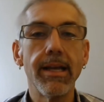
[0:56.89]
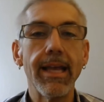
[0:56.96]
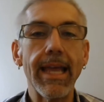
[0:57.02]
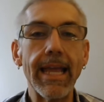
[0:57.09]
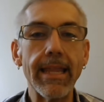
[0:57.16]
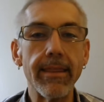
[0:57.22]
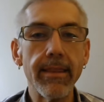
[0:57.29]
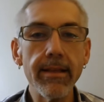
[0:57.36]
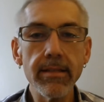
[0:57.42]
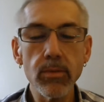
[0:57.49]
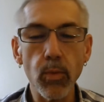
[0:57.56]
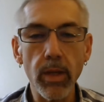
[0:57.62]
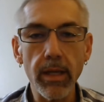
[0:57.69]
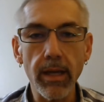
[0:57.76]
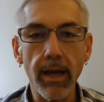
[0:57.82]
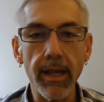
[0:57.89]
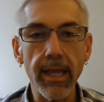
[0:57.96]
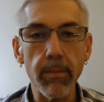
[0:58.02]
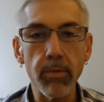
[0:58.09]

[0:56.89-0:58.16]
and this week I am